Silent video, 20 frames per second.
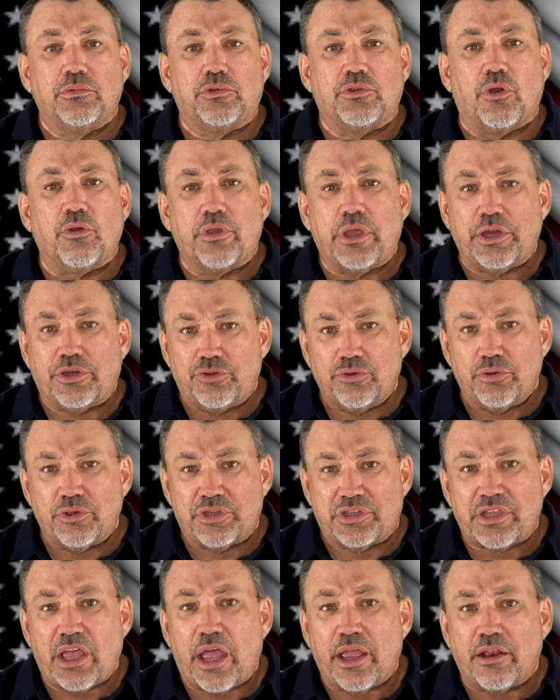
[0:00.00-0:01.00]
don't get too
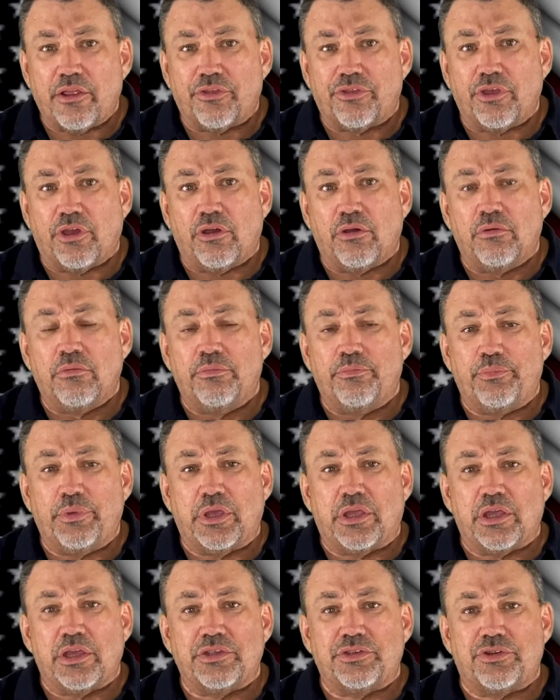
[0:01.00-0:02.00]
excited though,
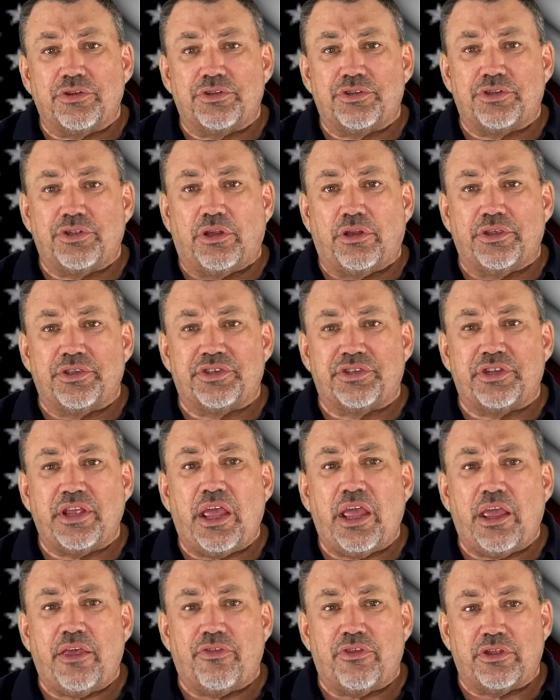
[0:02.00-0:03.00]
because there's still a
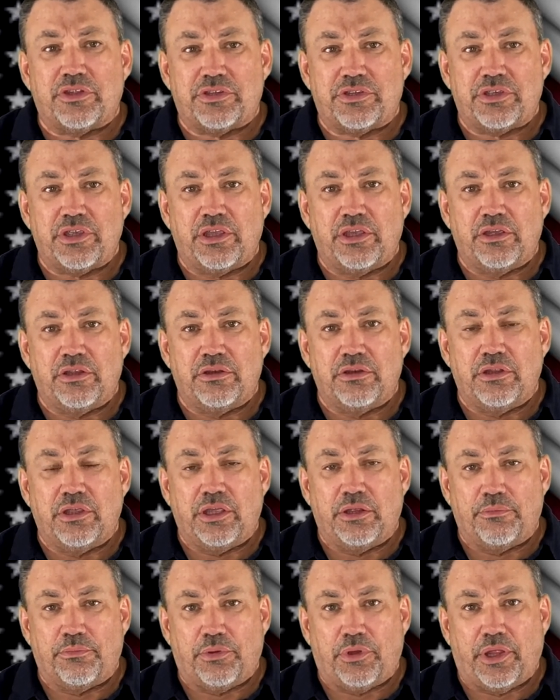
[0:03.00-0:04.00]
stay that's in,
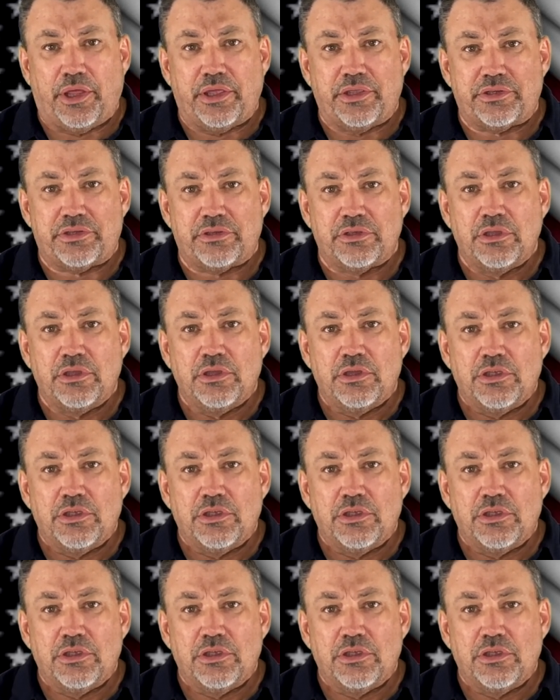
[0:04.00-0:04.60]
in place,